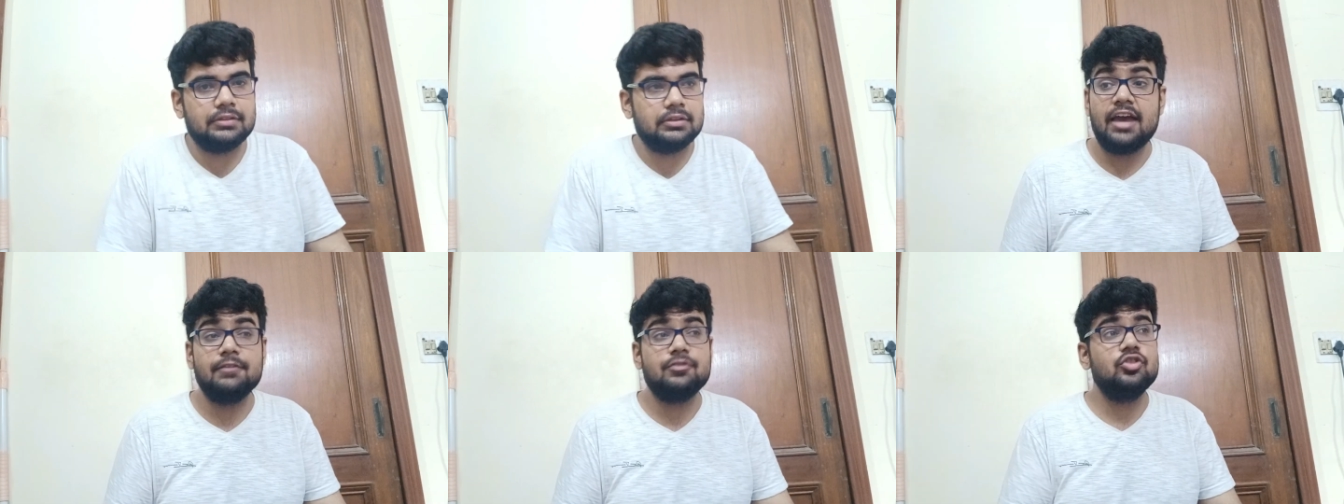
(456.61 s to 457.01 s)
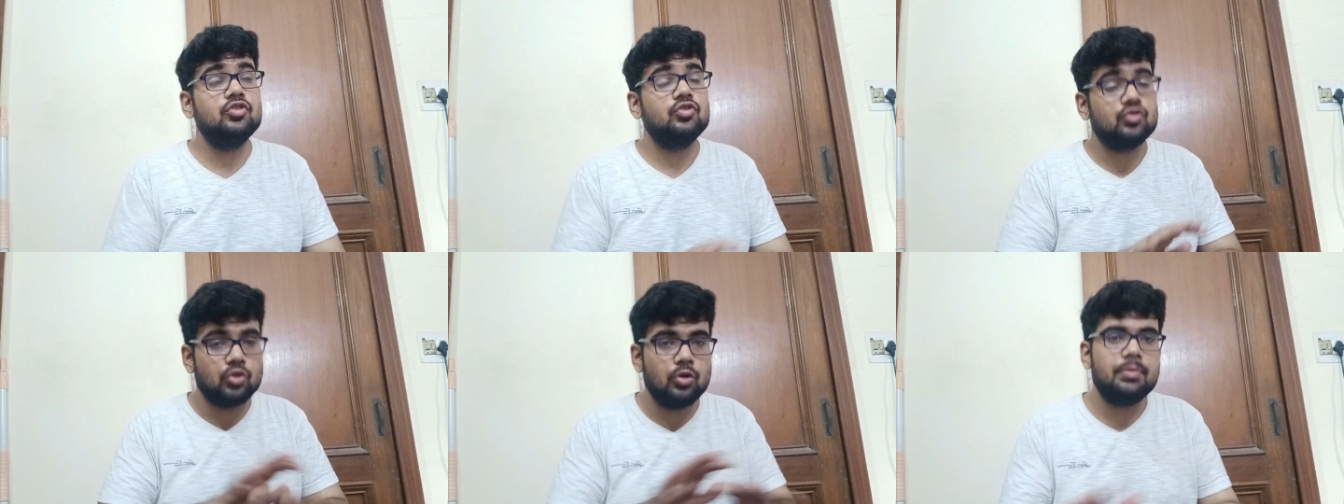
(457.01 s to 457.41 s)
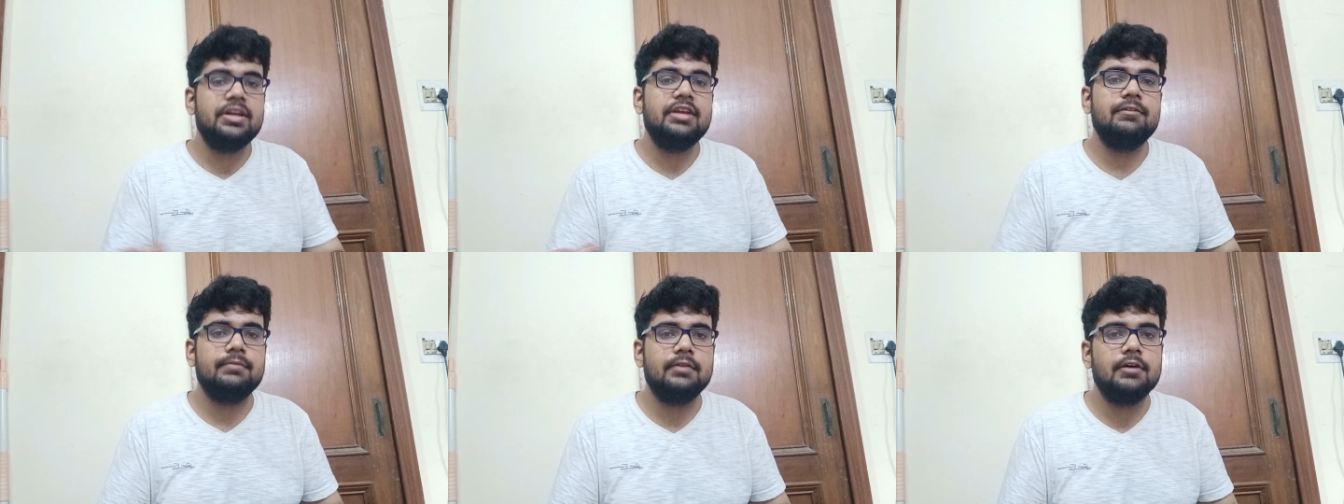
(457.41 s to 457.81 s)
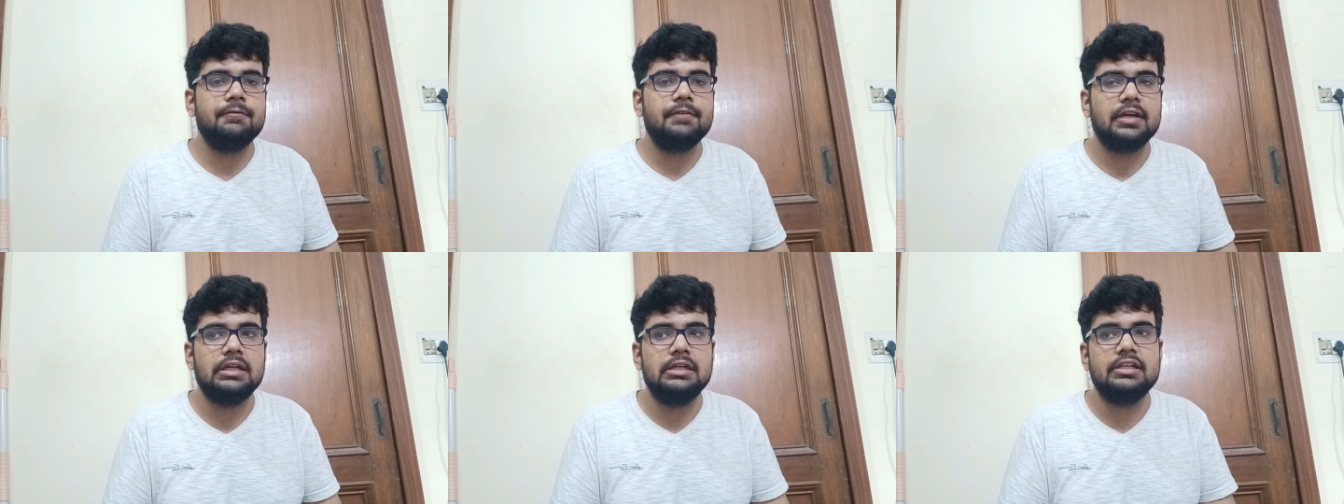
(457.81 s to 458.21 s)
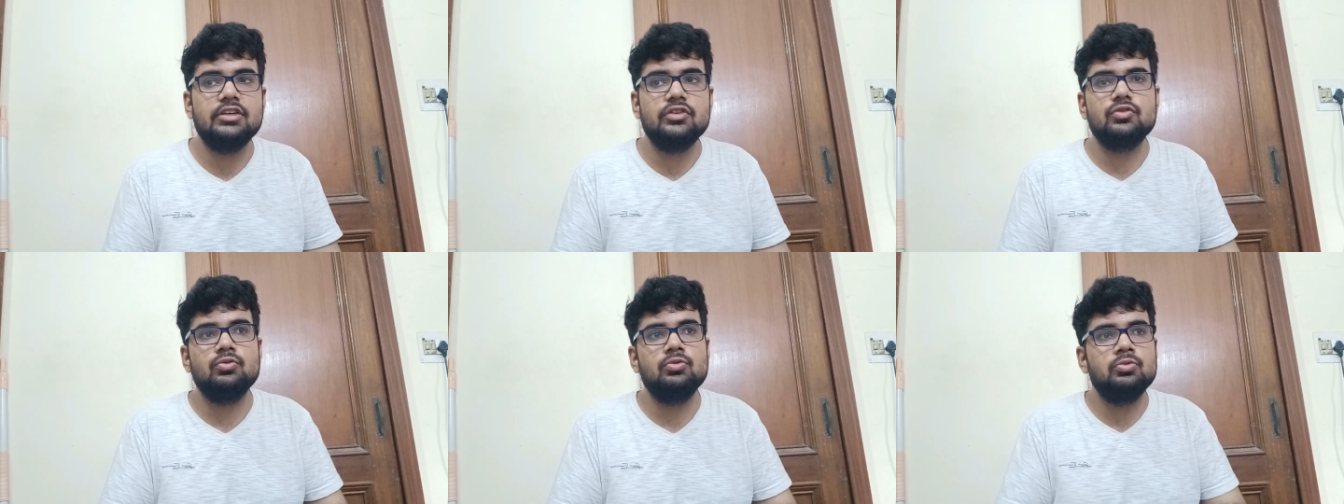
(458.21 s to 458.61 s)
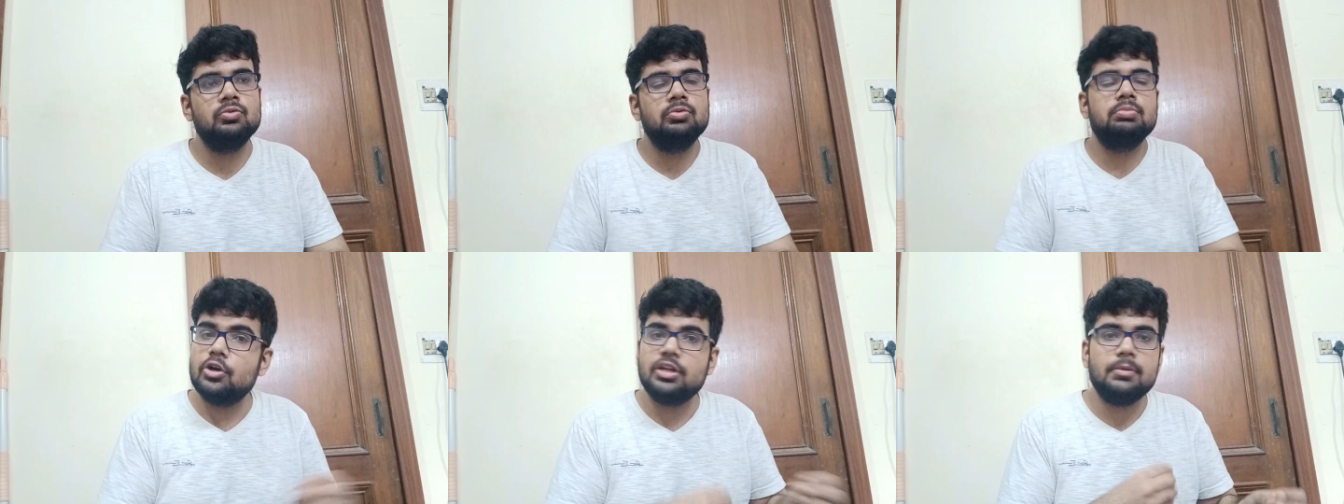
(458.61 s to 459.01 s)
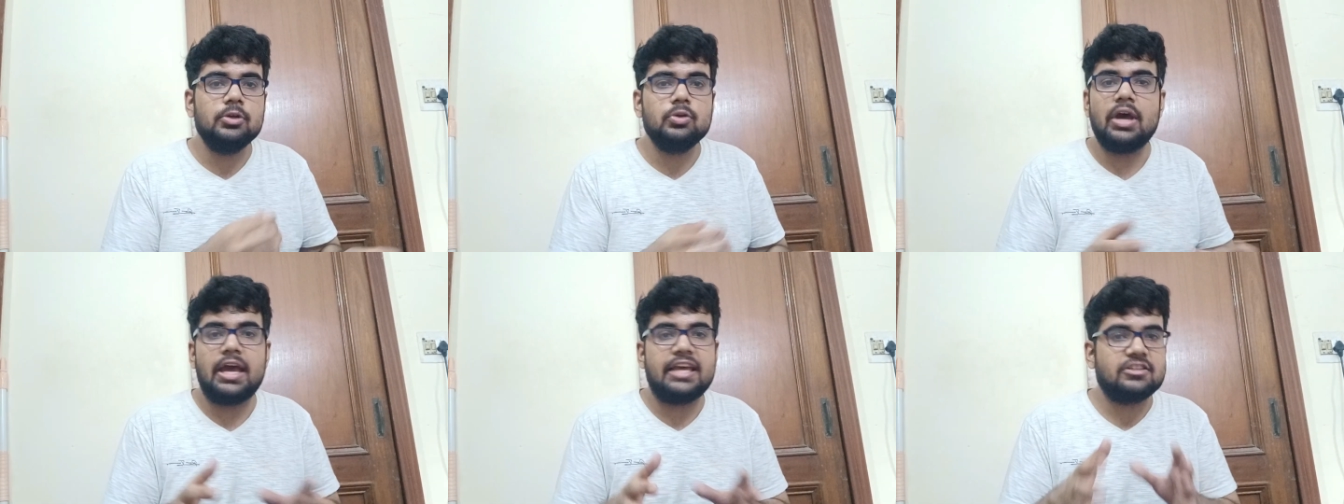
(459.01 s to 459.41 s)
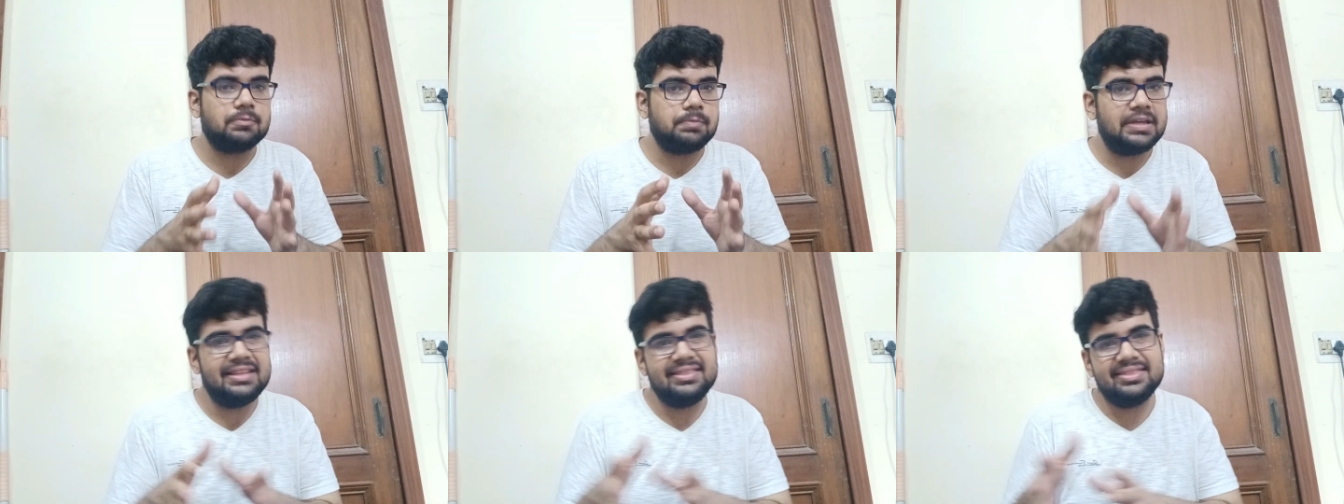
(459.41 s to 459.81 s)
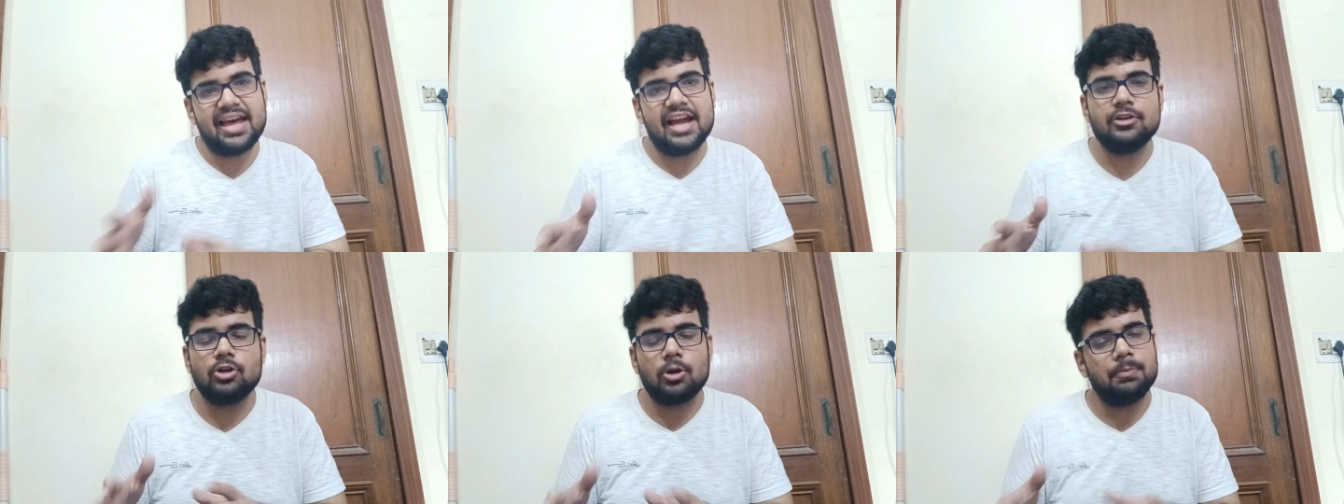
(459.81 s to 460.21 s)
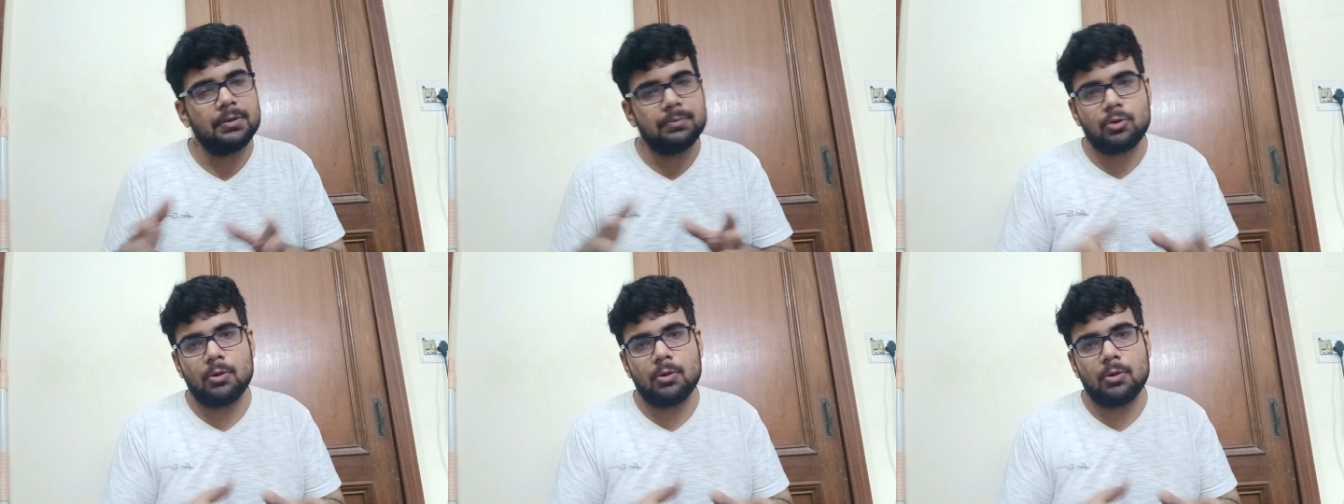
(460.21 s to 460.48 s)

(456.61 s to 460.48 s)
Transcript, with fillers: I have seen so many uh, faculties who are not able to explain that topic